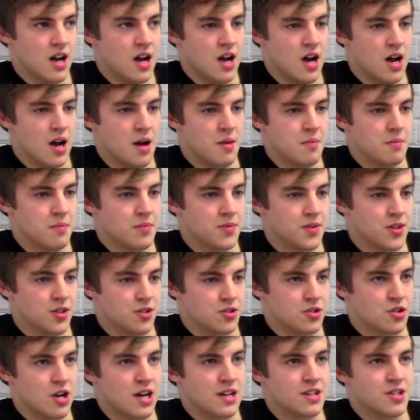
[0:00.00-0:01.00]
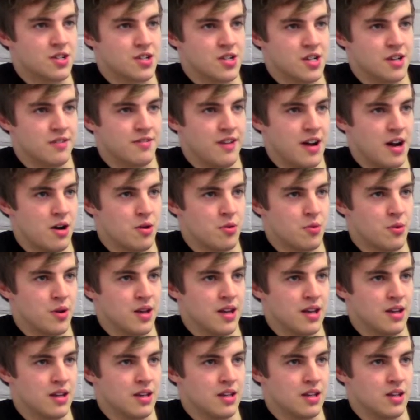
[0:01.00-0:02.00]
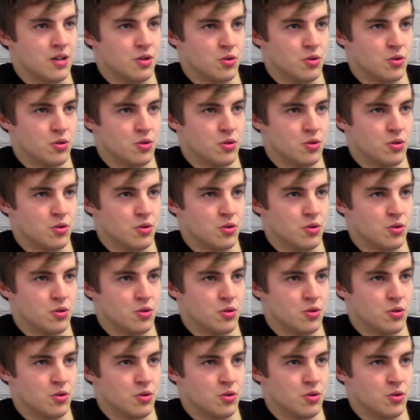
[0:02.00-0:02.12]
The strategy of how we